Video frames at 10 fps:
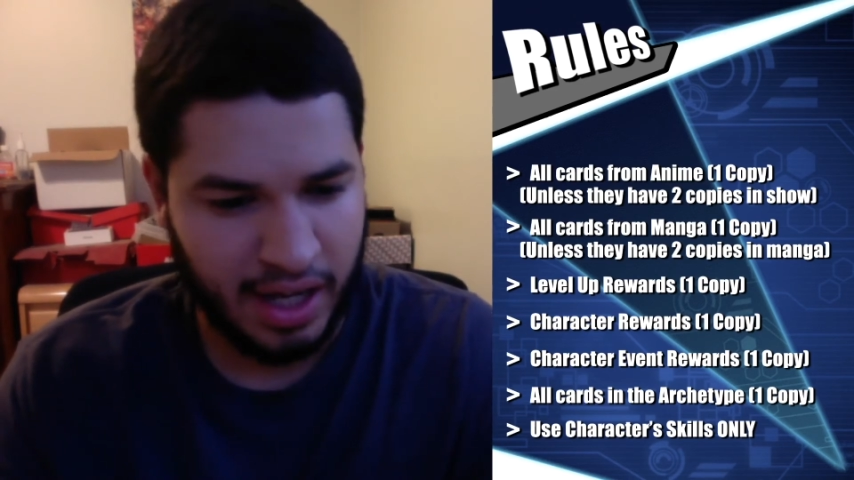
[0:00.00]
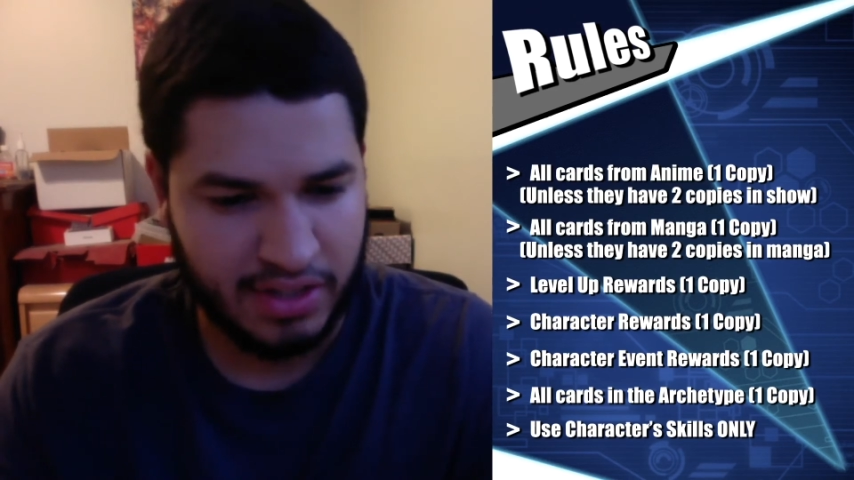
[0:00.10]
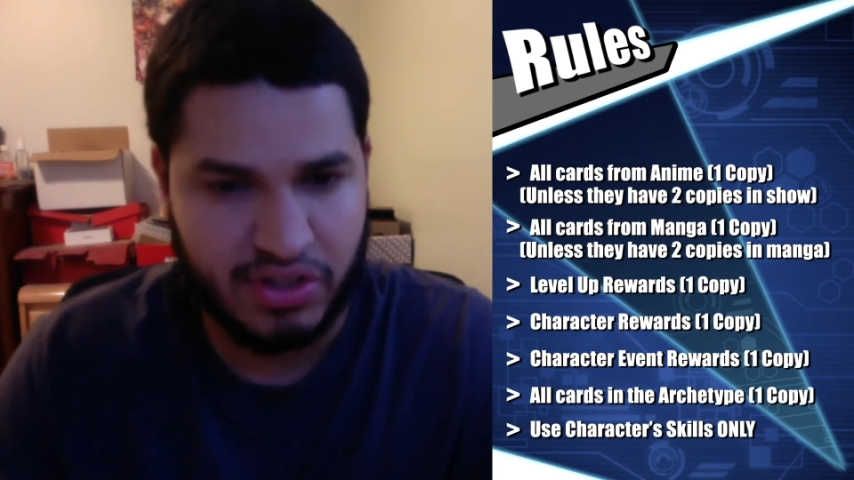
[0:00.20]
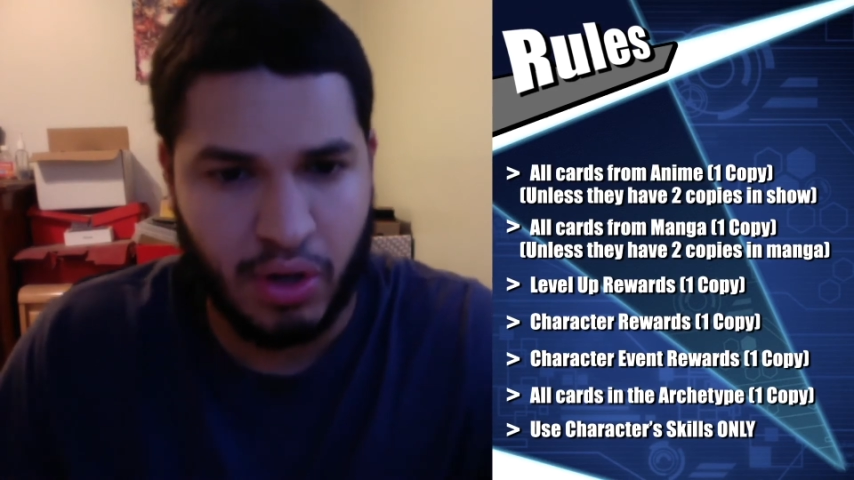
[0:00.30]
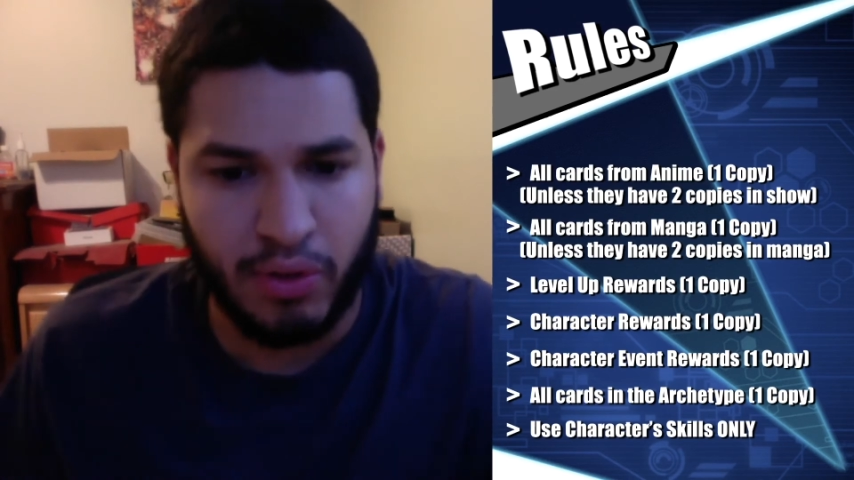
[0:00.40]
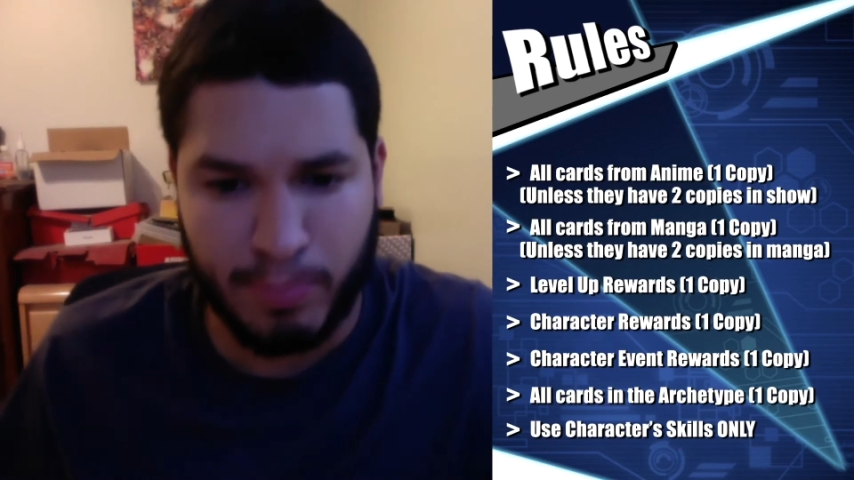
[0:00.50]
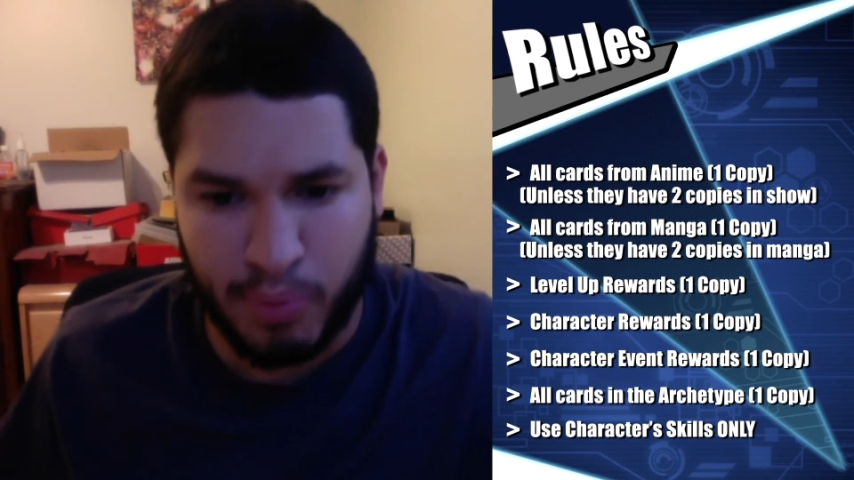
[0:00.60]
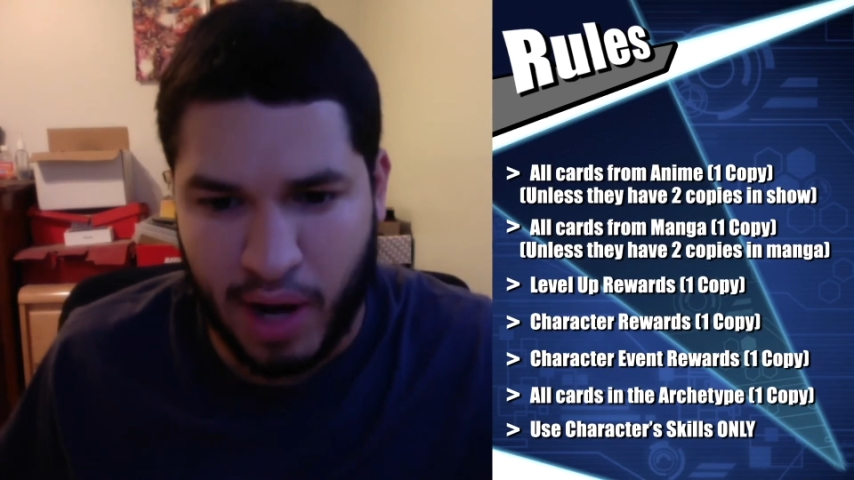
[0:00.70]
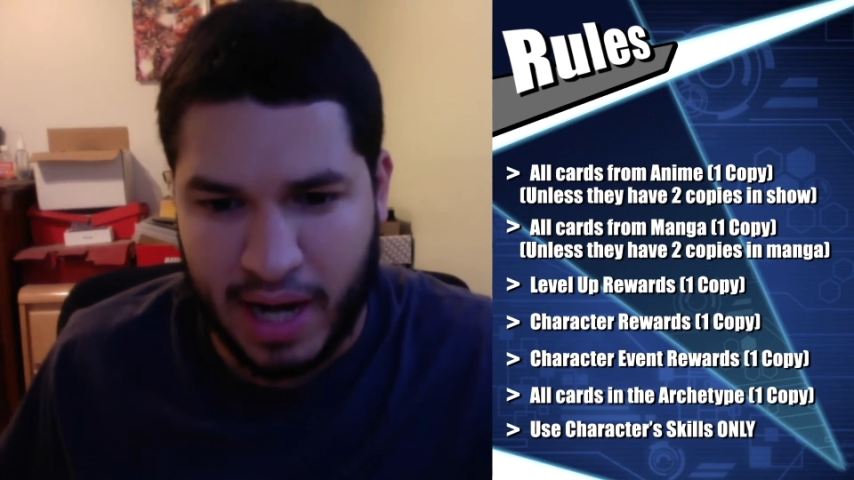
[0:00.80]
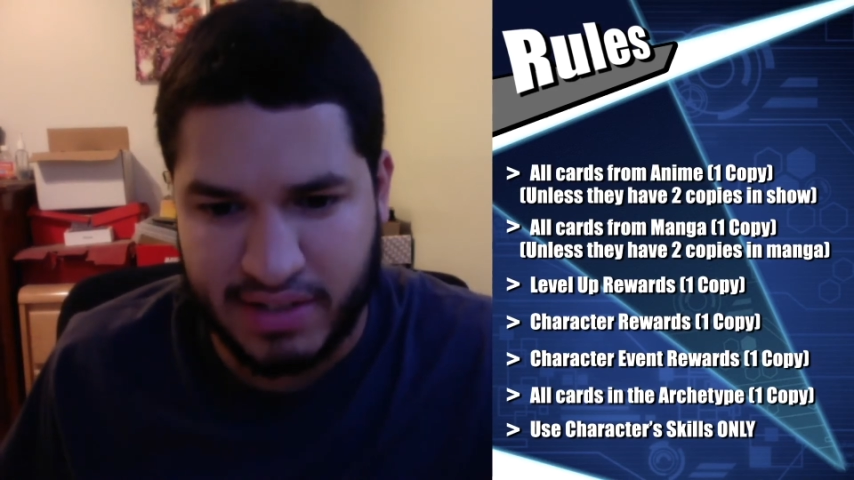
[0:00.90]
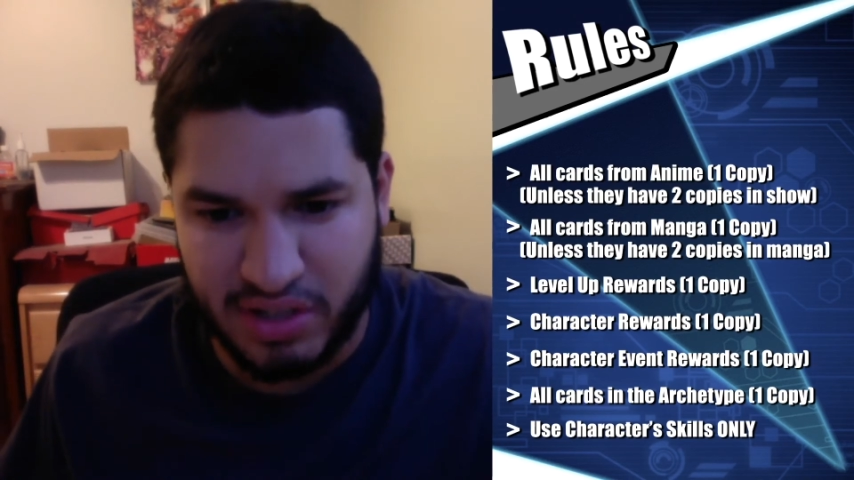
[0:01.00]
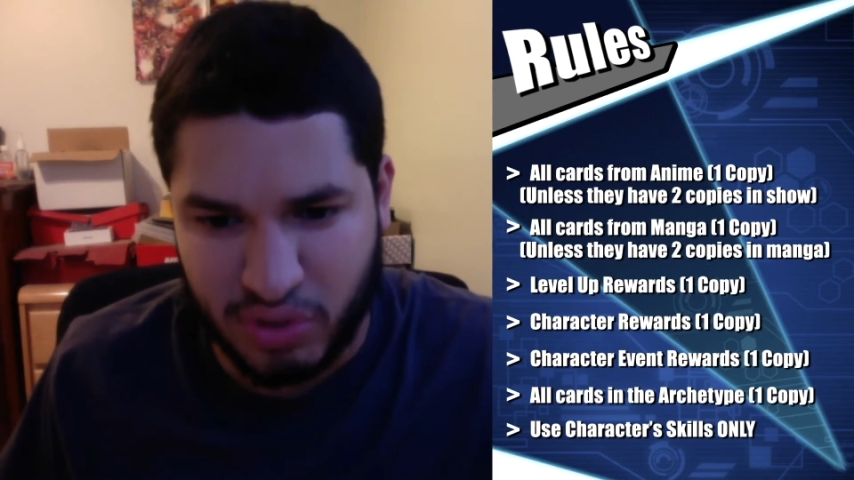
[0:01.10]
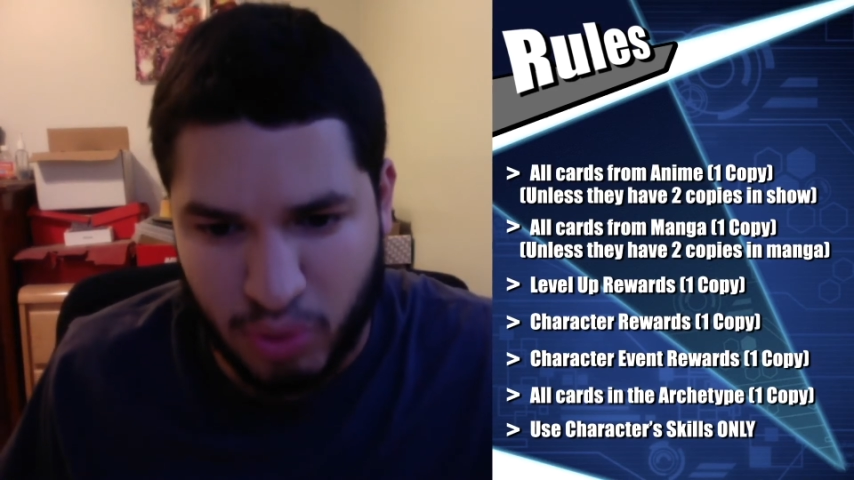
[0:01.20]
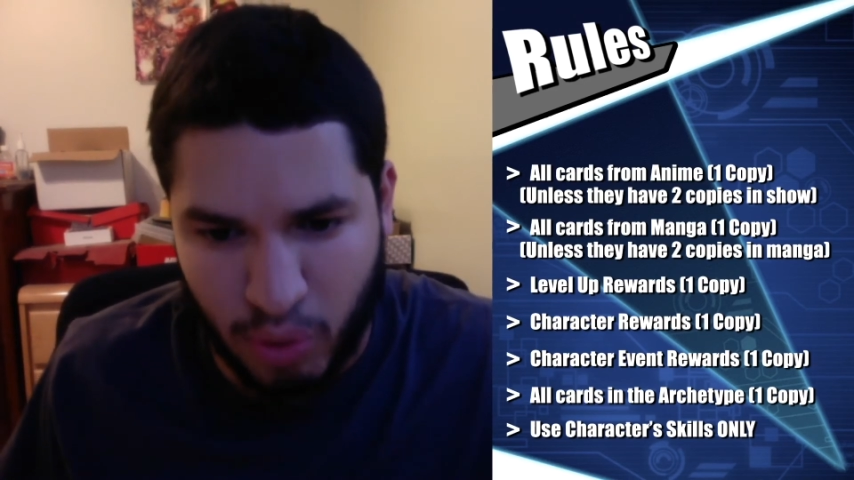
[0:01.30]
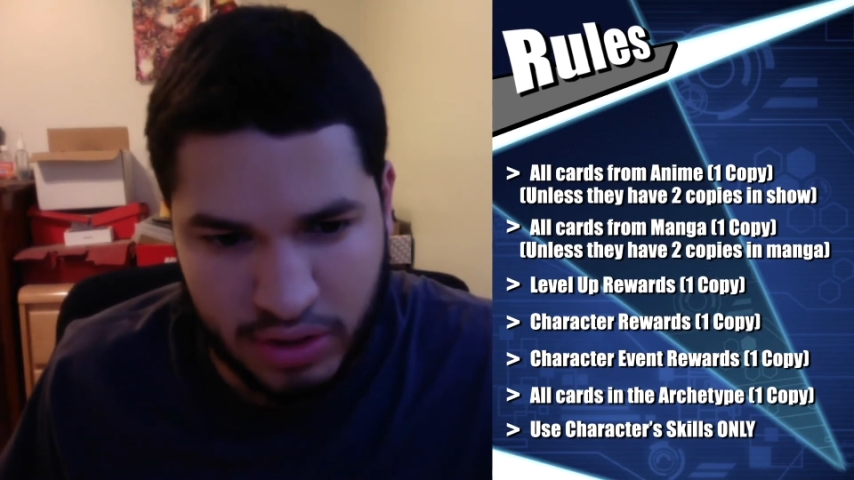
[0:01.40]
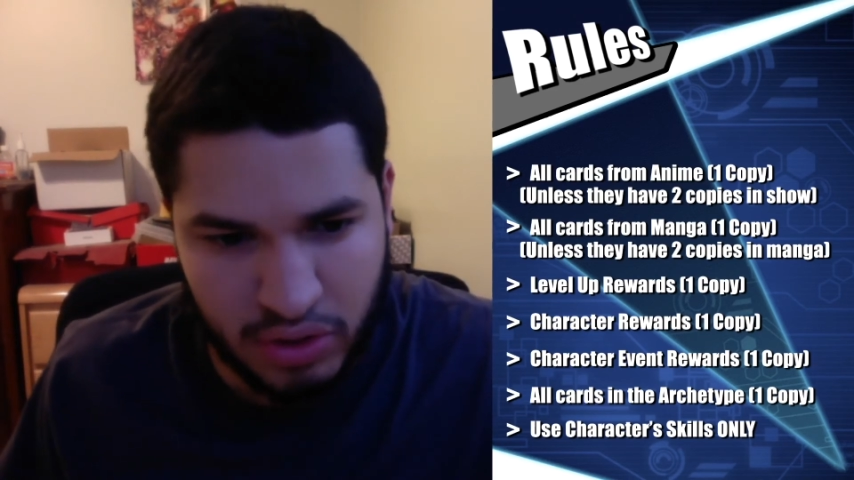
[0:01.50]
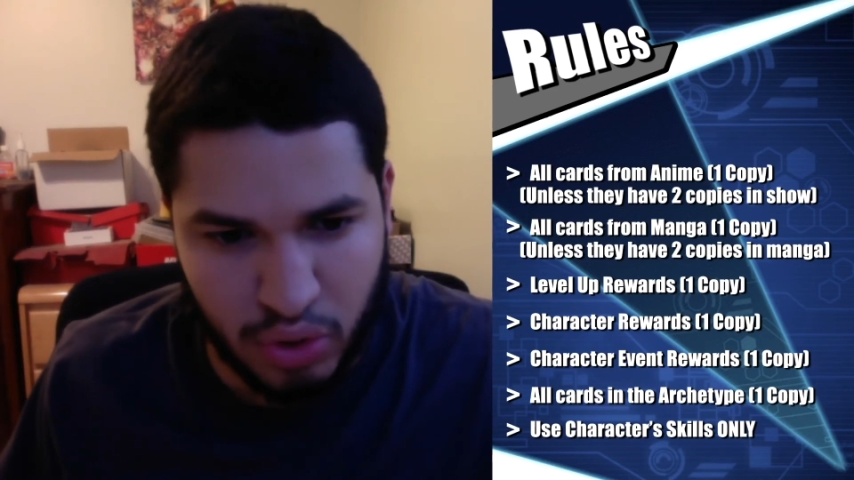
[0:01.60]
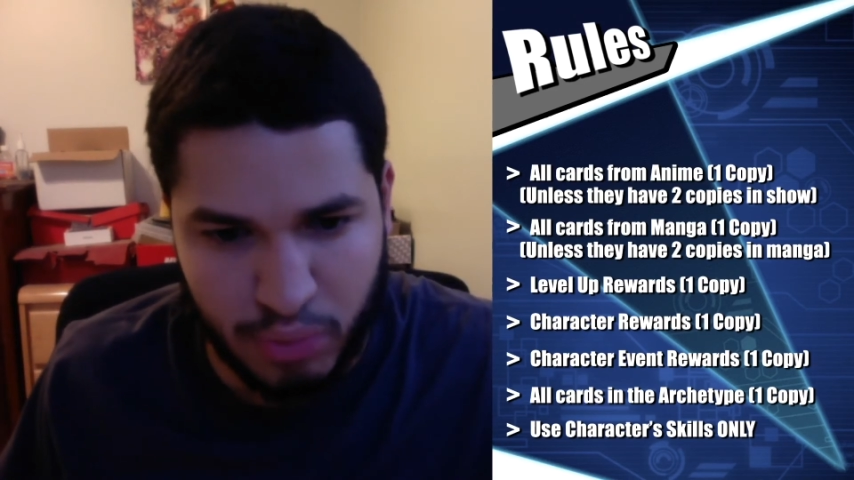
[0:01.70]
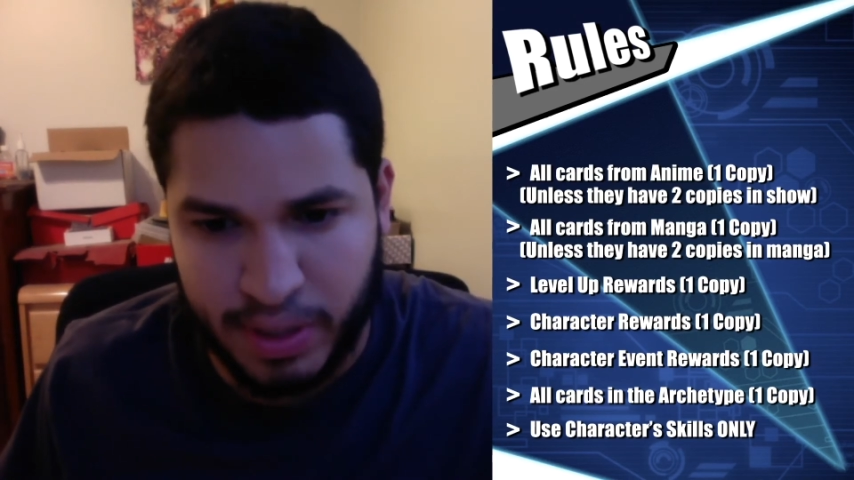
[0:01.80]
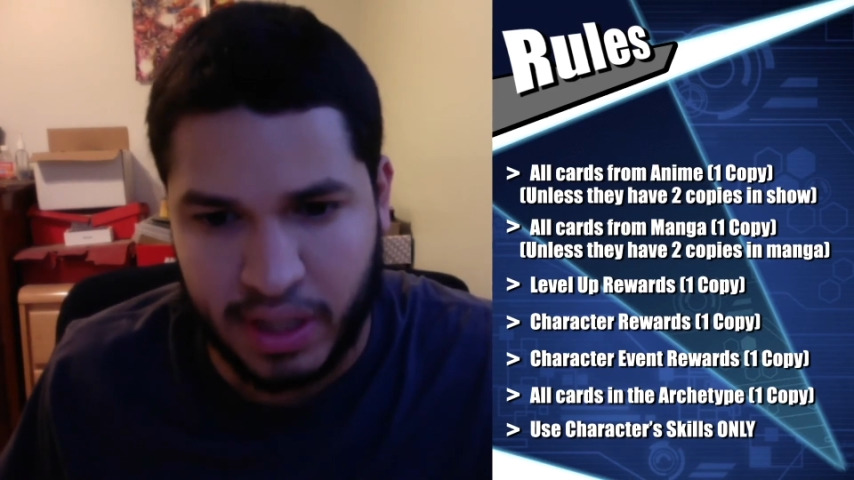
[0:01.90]
So the prize is going
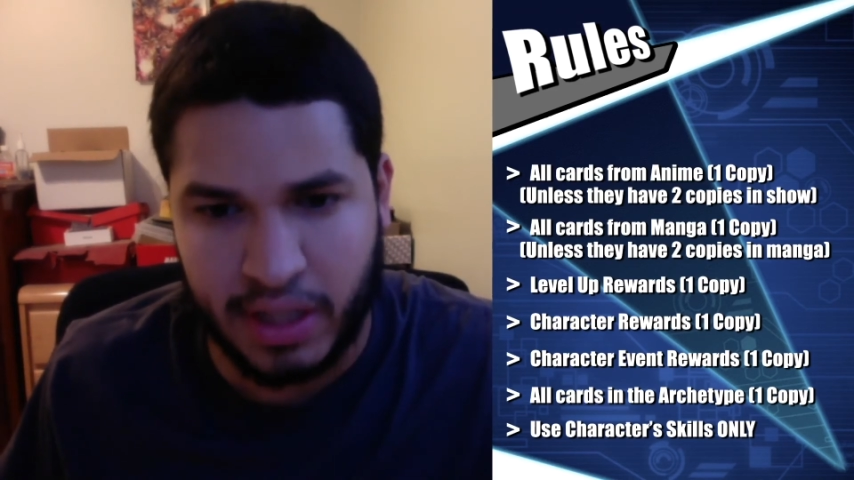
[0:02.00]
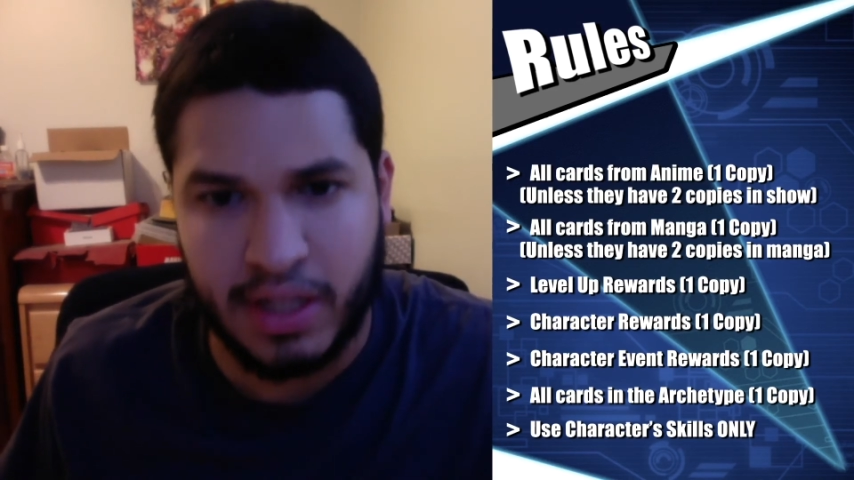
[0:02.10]
to be